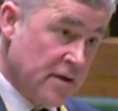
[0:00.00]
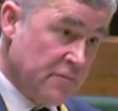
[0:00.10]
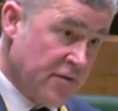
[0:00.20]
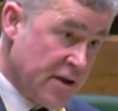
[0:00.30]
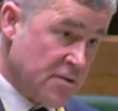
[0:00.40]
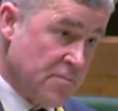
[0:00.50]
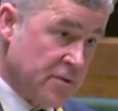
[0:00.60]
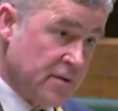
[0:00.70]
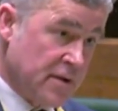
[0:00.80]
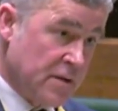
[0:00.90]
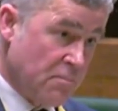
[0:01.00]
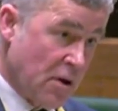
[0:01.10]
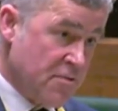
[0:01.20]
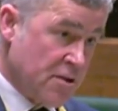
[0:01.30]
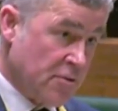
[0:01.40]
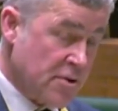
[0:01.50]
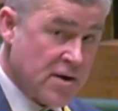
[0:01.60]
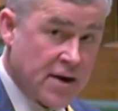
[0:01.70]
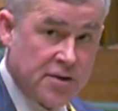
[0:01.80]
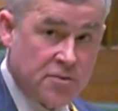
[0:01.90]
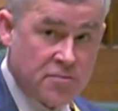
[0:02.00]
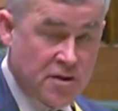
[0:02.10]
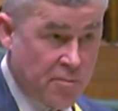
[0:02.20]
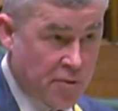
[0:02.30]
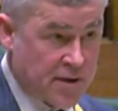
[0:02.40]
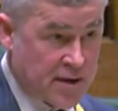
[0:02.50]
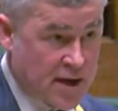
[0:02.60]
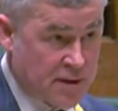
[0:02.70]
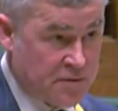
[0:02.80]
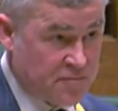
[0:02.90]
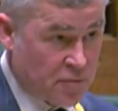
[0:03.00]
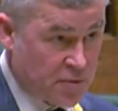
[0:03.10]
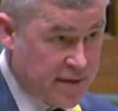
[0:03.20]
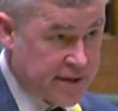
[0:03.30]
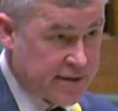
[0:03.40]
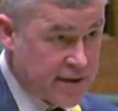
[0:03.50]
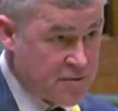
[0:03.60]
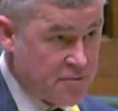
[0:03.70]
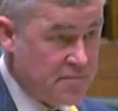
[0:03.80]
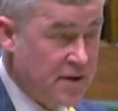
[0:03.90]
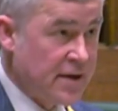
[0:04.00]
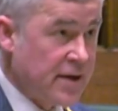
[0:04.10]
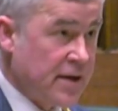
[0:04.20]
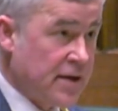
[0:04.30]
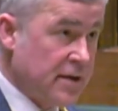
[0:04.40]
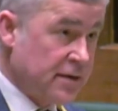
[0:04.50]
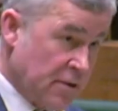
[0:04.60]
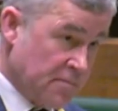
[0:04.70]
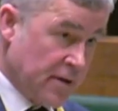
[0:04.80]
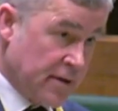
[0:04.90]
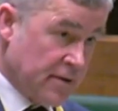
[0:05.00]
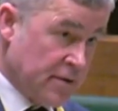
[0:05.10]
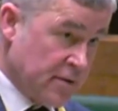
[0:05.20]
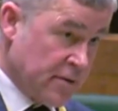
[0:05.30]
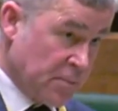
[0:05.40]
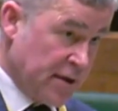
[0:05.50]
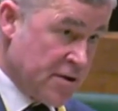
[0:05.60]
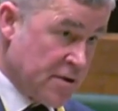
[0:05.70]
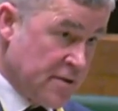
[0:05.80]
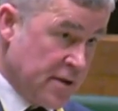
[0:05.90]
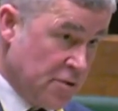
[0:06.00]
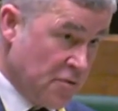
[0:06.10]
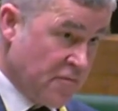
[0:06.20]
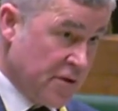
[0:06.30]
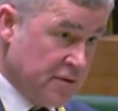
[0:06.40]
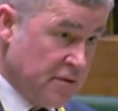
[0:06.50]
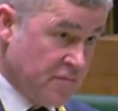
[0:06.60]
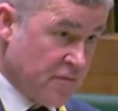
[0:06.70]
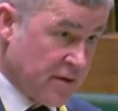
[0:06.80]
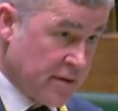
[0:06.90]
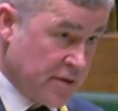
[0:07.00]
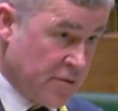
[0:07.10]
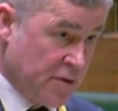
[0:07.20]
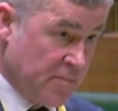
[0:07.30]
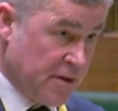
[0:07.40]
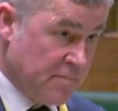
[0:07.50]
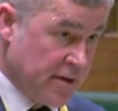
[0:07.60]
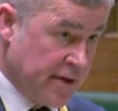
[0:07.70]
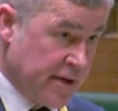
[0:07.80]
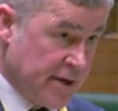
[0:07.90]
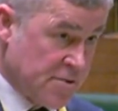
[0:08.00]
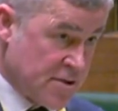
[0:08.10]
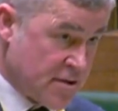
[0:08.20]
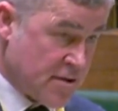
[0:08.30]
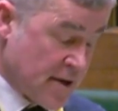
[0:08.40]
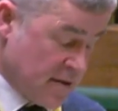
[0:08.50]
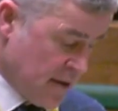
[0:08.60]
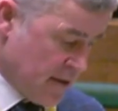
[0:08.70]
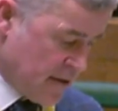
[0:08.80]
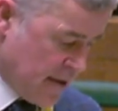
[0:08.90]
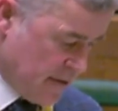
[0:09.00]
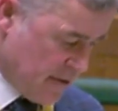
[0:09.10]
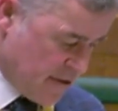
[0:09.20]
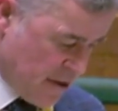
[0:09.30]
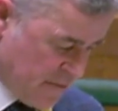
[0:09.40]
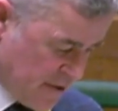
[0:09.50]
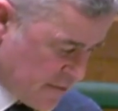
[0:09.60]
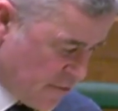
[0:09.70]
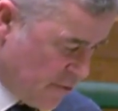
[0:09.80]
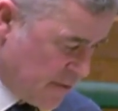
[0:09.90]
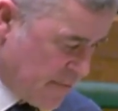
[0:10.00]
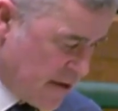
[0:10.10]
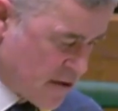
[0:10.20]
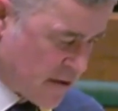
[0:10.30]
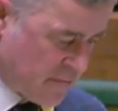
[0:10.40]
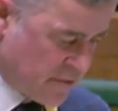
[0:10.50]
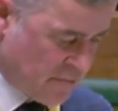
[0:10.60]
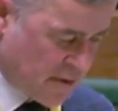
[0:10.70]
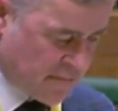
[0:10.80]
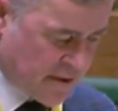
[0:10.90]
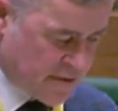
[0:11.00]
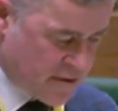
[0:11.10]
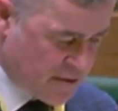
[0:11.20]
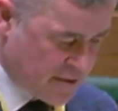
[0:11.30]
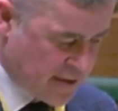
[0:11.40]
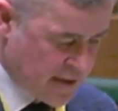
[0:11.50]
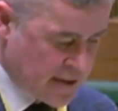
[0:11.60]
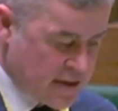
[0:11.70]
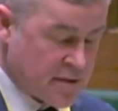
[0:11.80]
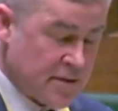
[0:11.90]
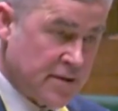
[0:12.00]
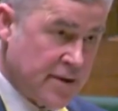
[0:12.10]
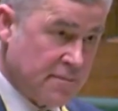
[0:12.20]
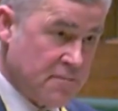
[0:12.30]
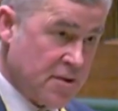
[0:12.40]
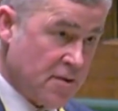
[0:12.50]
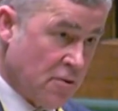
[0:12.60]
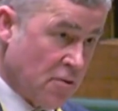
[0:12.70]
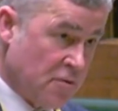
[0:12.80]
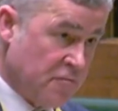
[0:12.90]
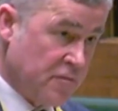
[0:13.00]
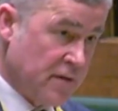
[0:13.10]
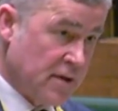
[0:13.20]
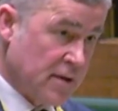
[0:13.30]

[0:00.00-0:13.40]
investment in pump storage hydro, supporting a cap and floor mechanism, replacing the EU funding for the European Marine Energy Centre, and something I'd hope the Minister would work with is in terms of